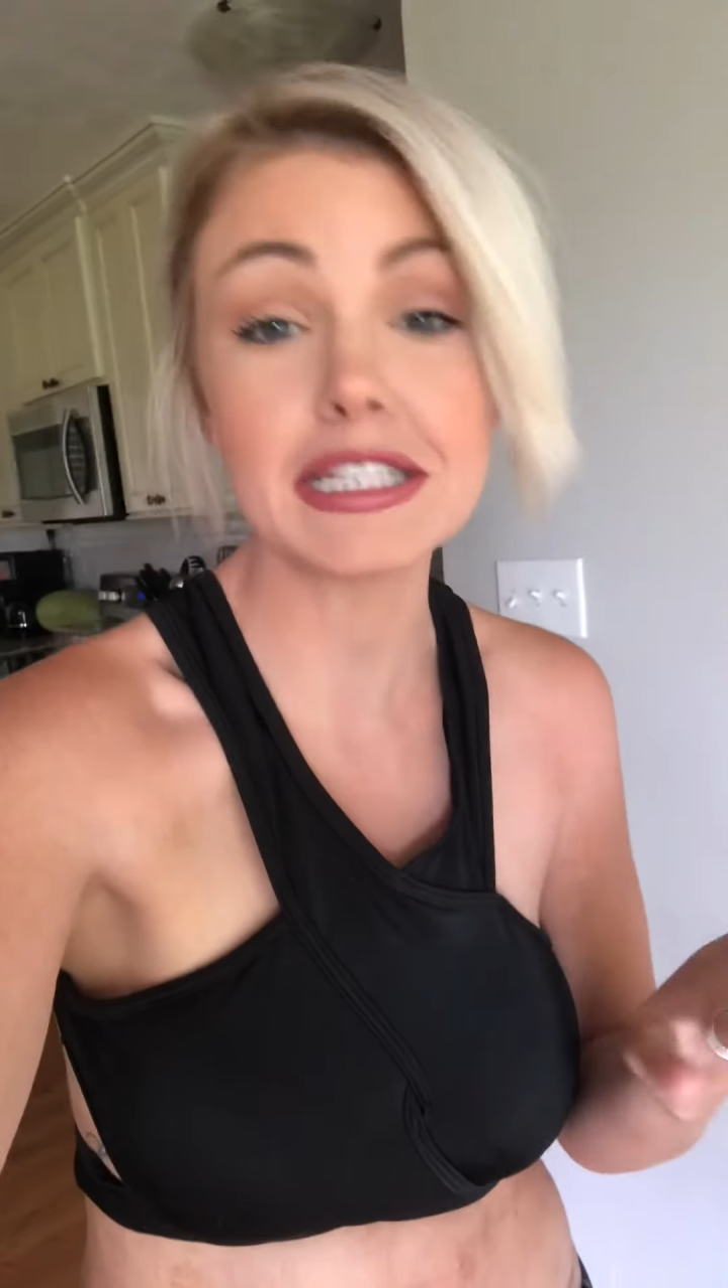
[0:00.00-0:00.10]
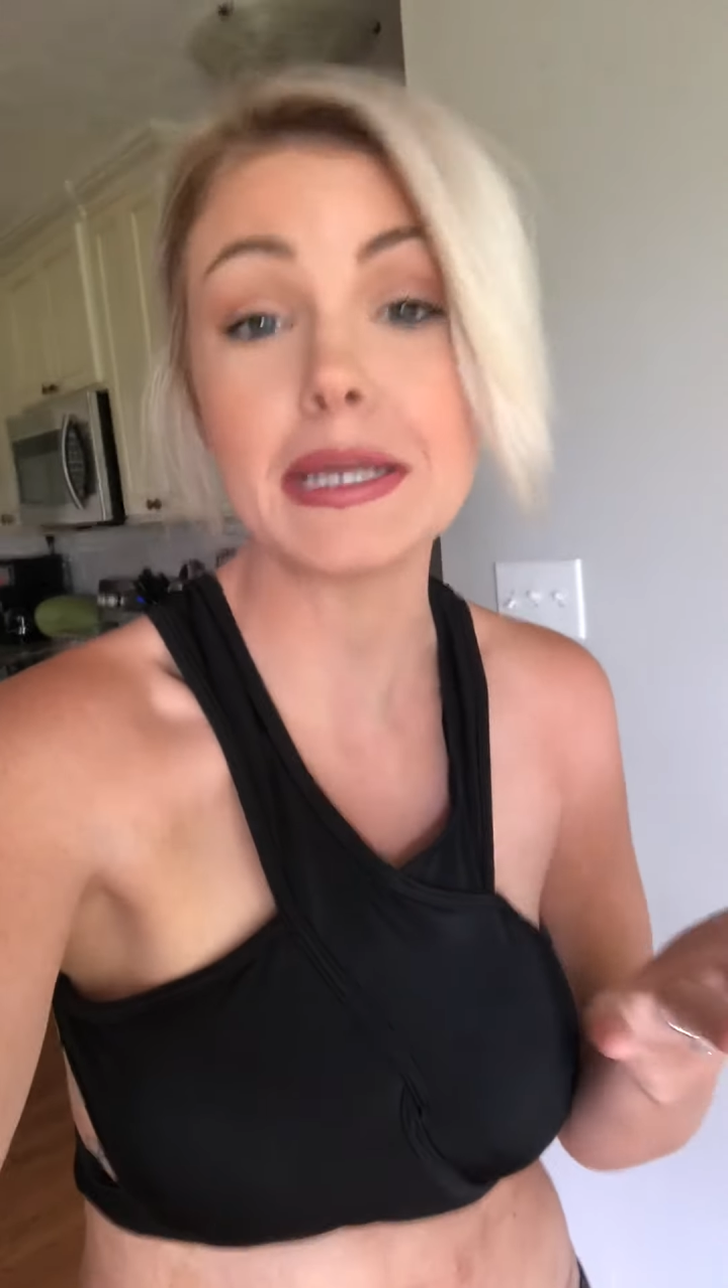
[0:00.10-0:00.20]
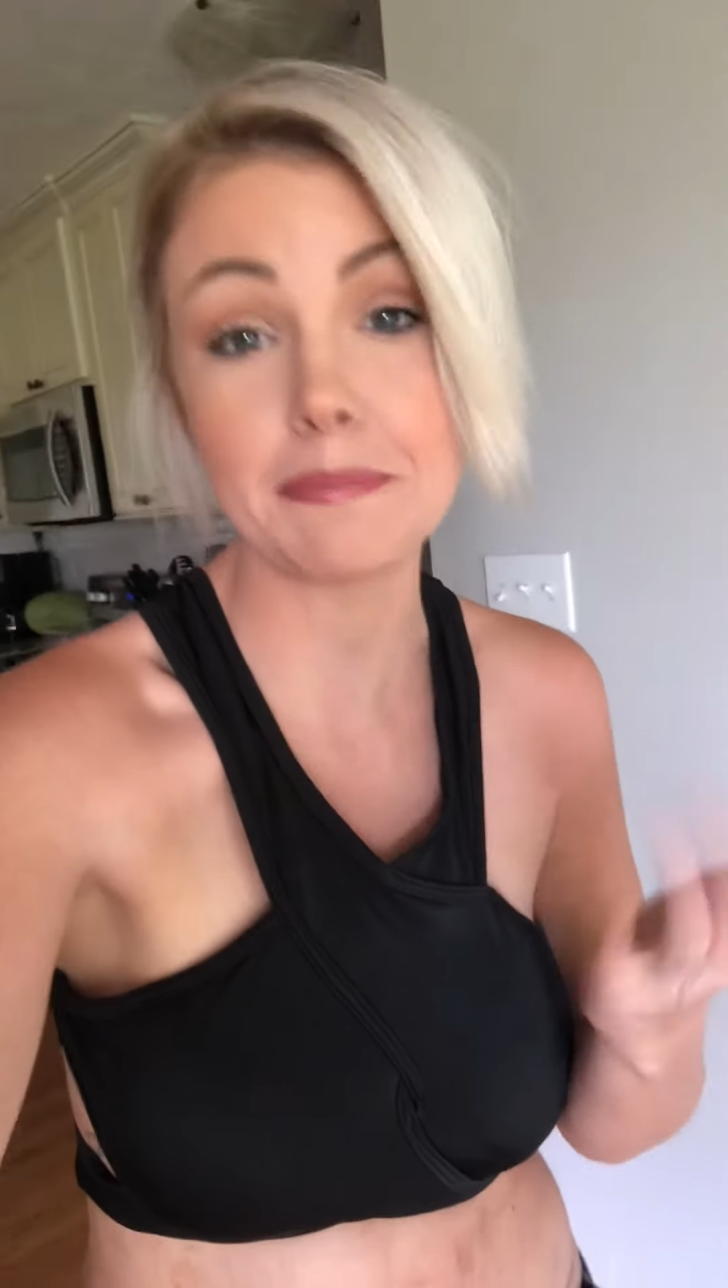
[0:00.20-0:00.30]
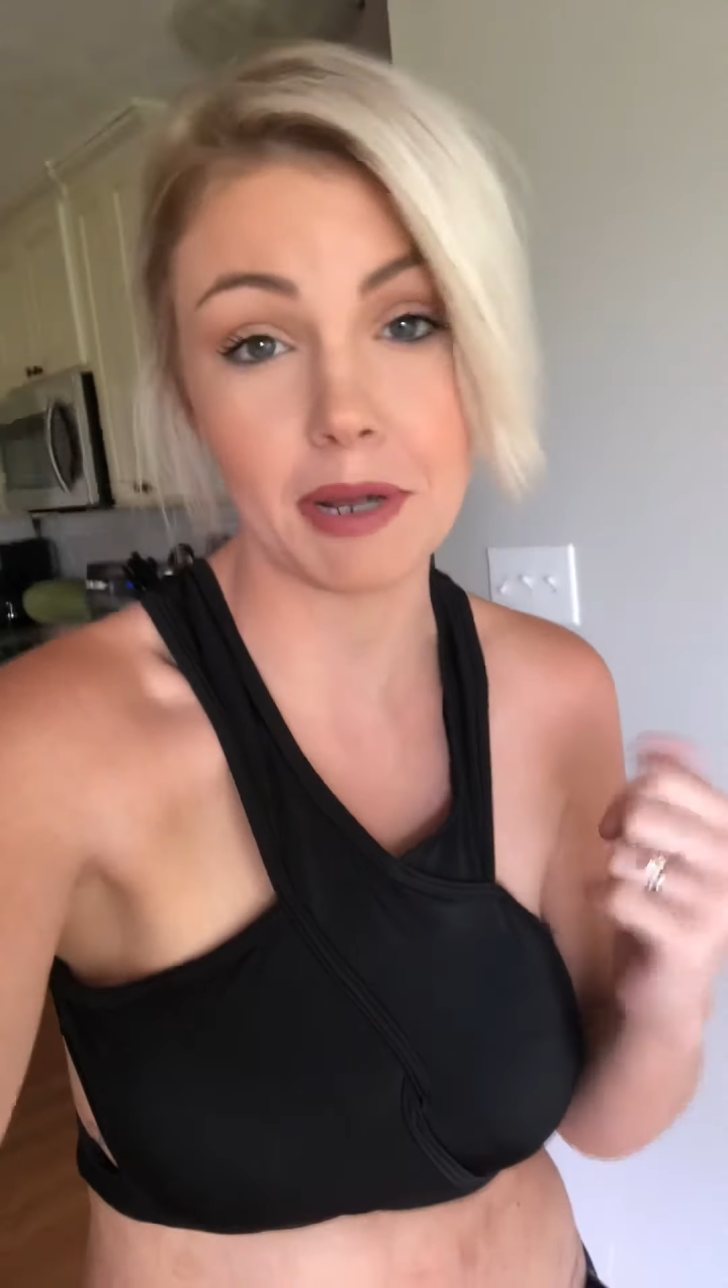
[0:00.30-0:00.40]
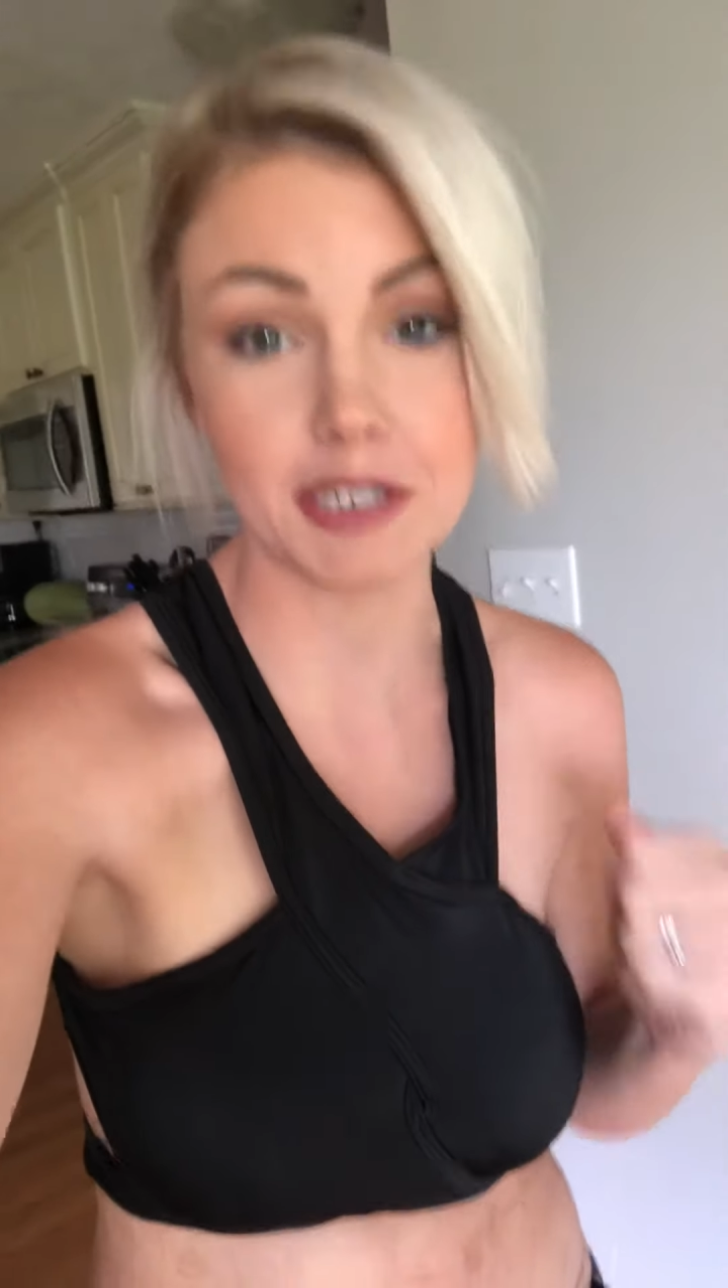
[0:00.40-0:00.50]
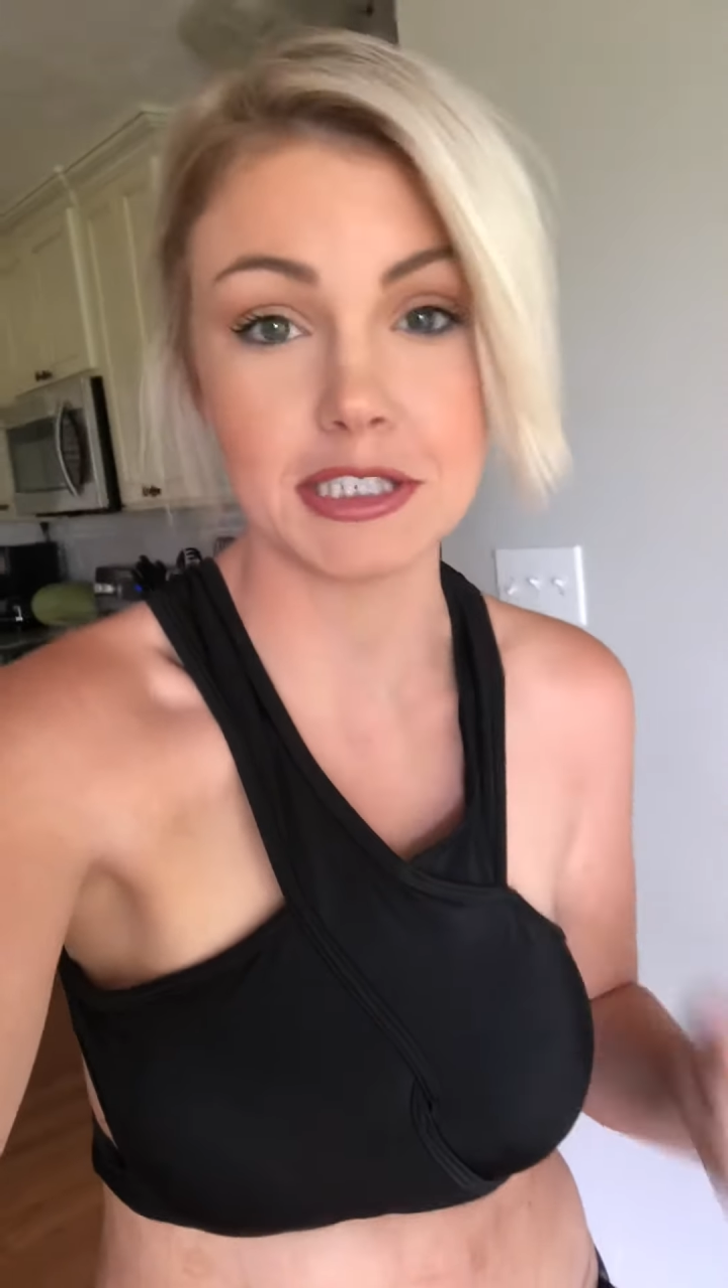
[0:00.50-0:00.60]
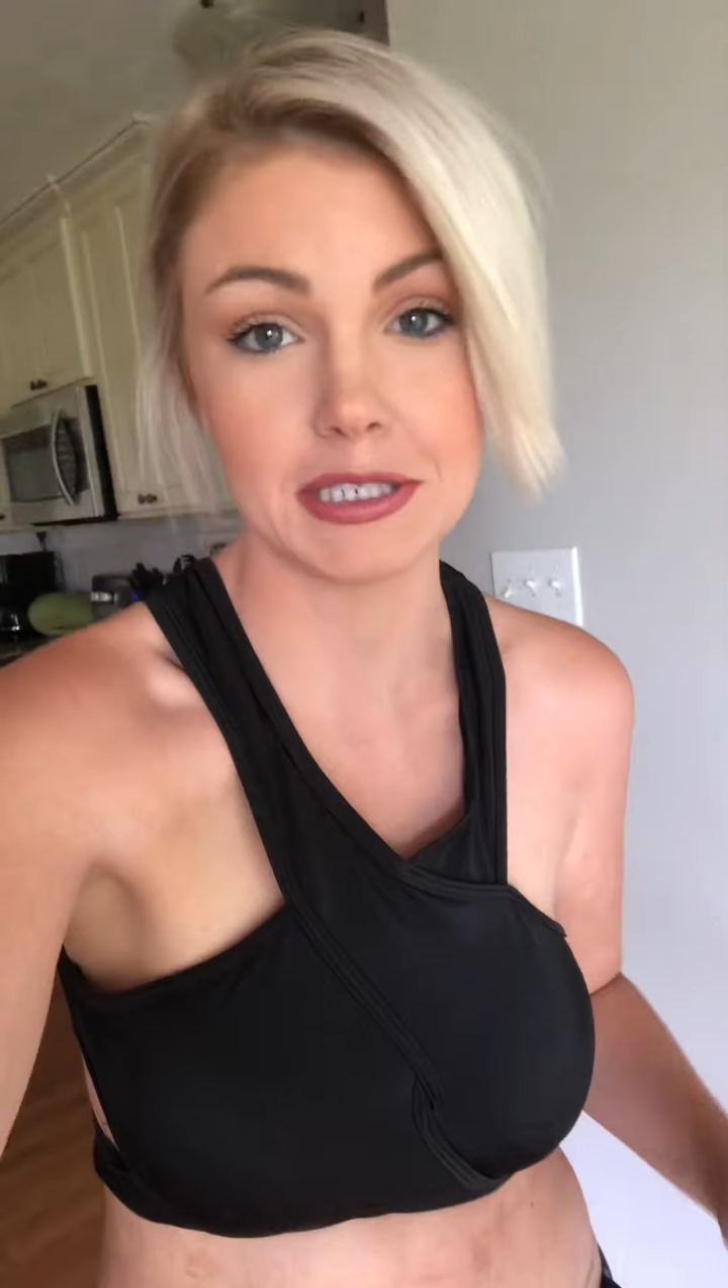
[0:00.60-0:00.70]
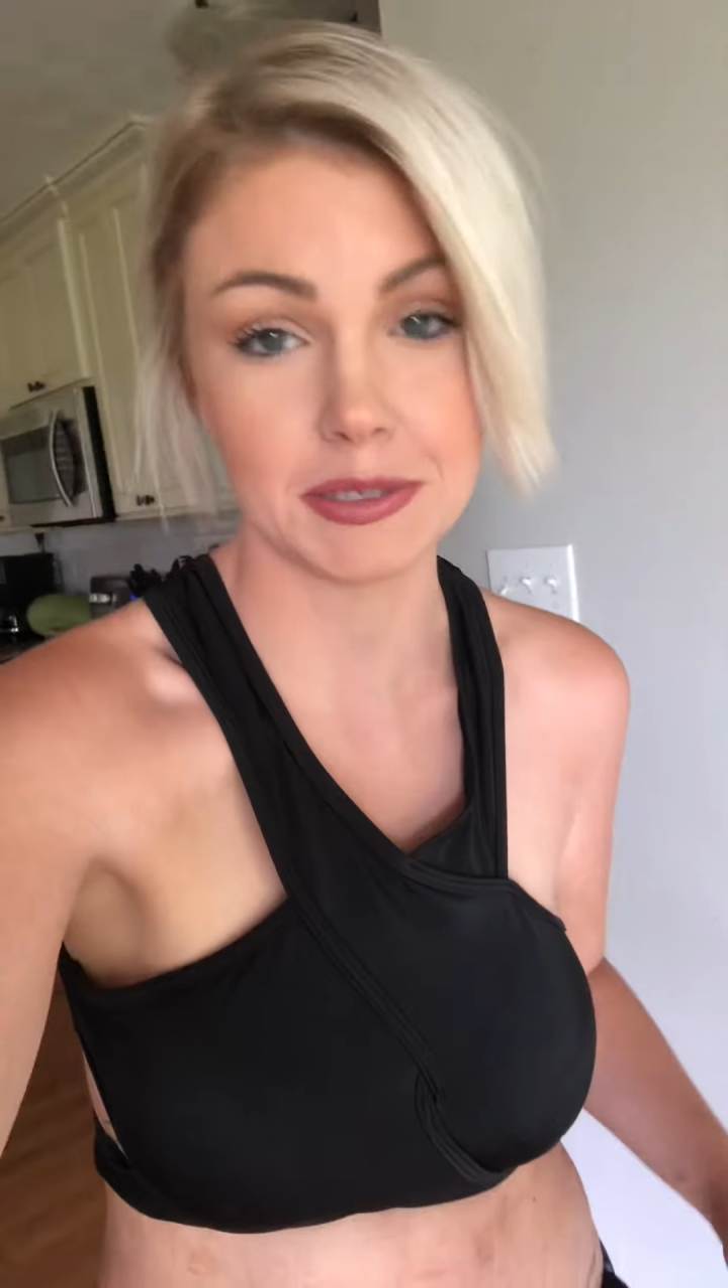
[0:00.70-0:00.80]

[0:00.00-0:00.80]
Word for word: in person